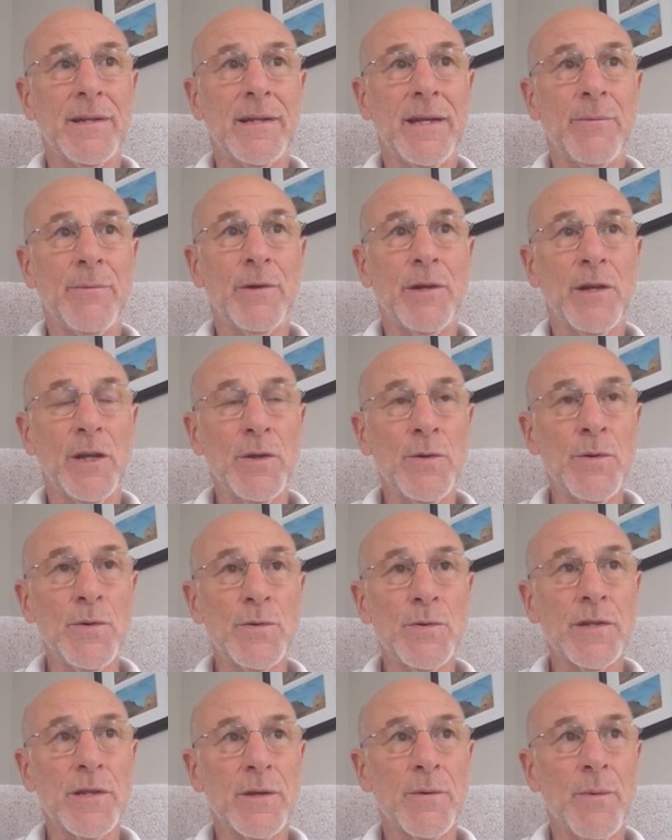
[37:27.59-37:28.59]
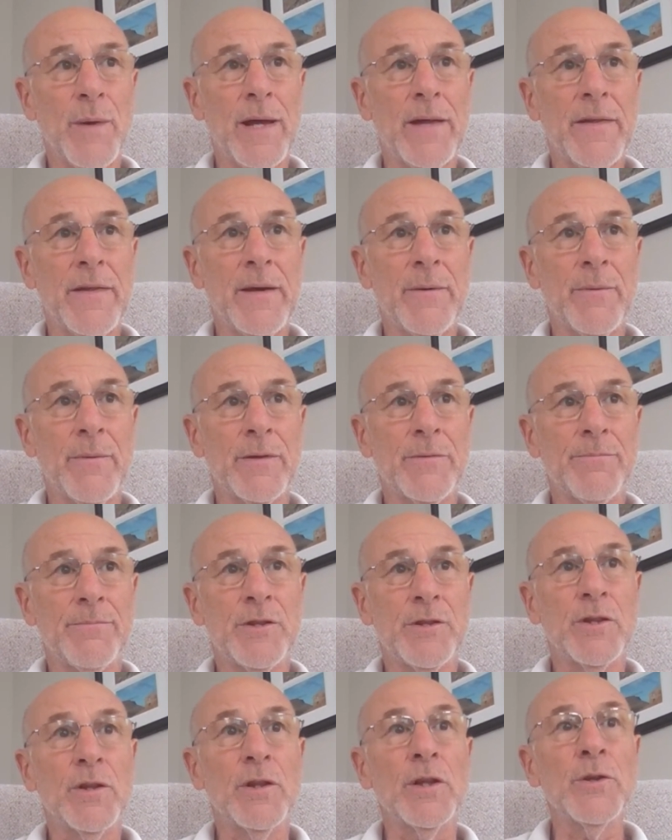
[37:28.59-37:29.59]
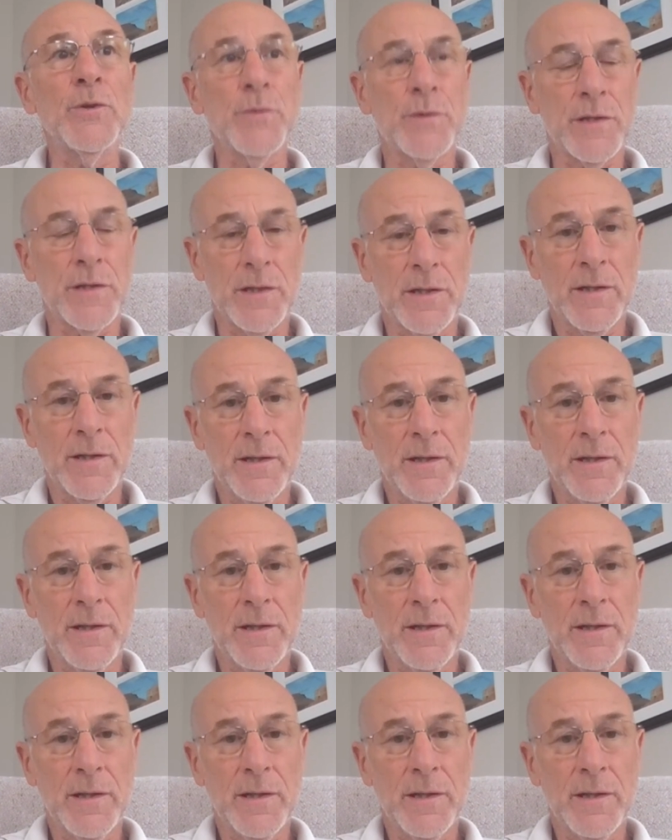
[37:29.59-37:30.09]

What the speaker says: they would lose and the way they would dilute,